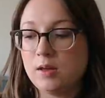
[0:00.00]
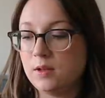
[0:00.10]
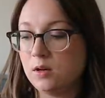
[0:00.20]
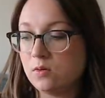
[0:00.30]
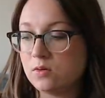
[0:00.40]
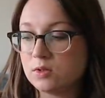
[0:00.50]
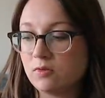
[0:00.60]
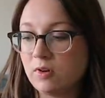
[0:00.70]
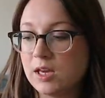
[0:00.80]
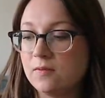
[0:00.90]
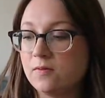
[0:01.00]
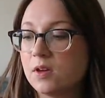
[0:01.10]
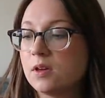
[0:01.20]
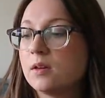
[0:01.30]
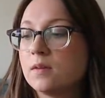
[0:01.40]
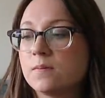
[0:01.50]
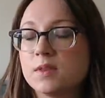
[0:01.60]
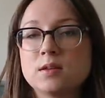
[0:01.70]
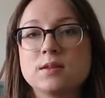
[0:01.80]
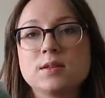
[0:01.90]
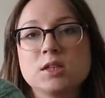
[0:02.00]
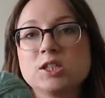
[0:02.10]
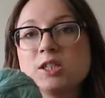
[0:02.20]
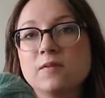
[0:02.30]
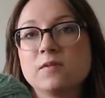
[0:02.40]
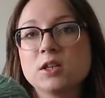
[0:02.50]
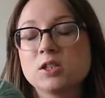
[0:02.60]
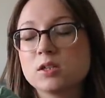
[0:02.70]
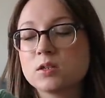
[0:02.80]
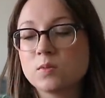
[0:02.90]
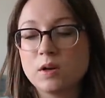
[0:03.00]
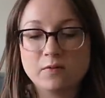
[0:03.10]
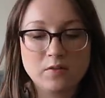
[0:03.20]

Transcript: And the lore's great for the stitch definition as well.